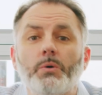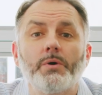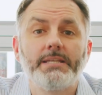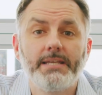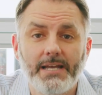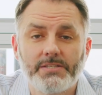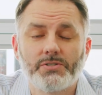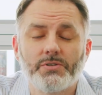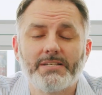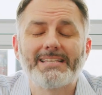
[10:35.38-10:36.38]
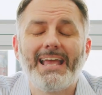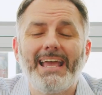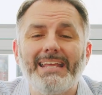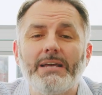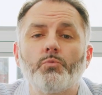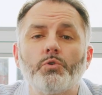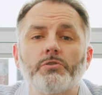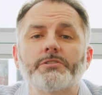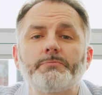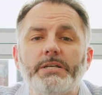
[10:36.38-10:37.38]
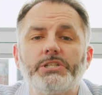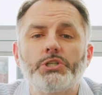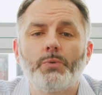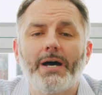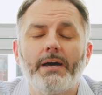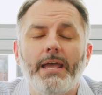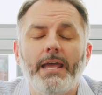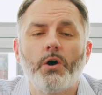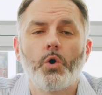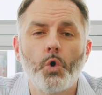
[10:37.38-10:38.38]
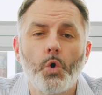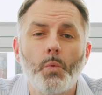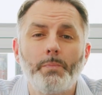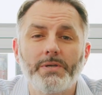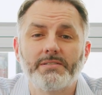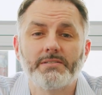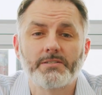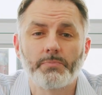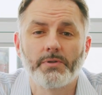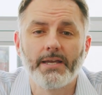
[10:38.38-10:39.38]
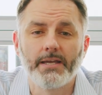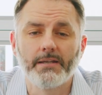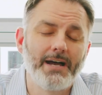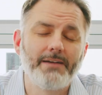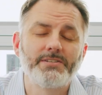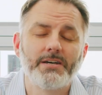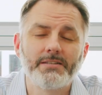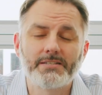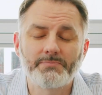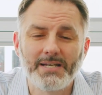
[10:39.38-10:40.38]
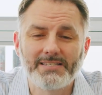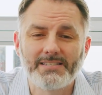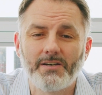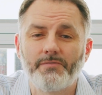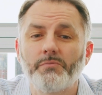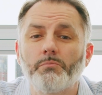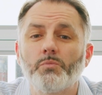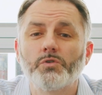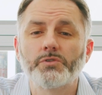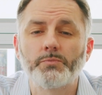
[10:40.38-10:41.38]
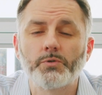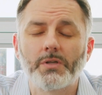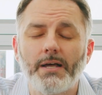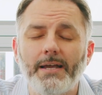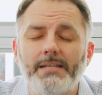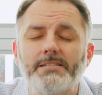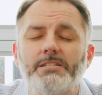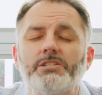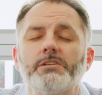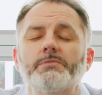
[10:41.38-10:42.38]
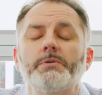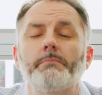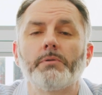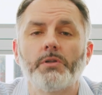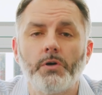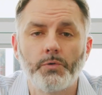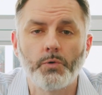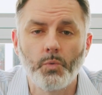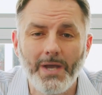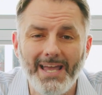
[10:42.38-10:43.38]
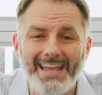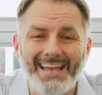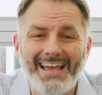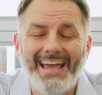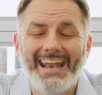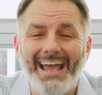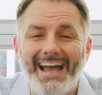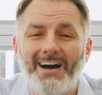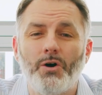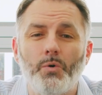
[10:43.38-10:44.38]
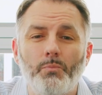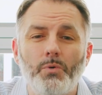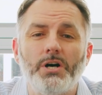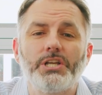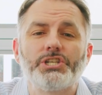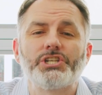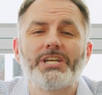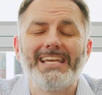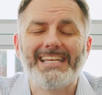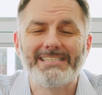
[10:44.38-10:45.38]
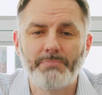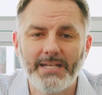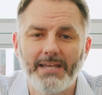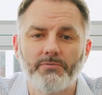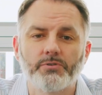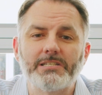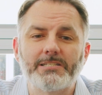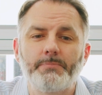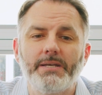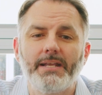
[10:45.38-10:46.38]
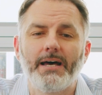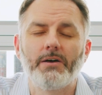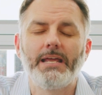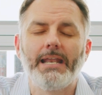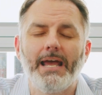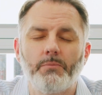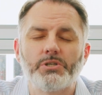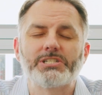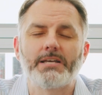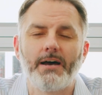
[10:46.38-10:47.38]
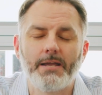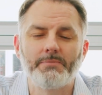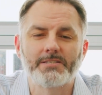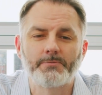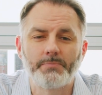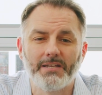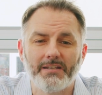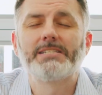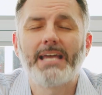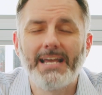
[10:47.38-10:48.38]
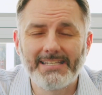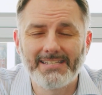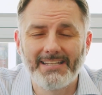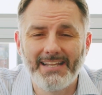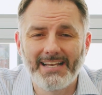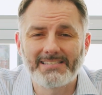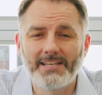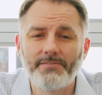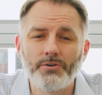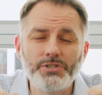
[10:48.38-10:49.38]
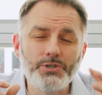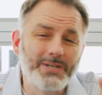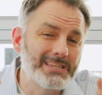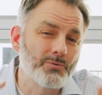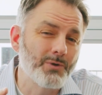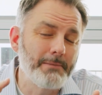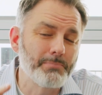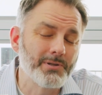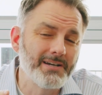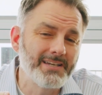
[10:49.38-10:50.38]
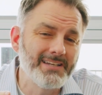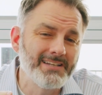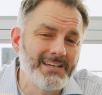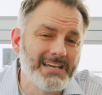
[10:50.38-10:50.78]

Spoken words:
what the answer is, and it will spit you out a whole business plan. I've done this myself with multiple clients and just been blown away at how much it's been able to spit out and how much time it's spent. Take it to the next level and you get the right plugin,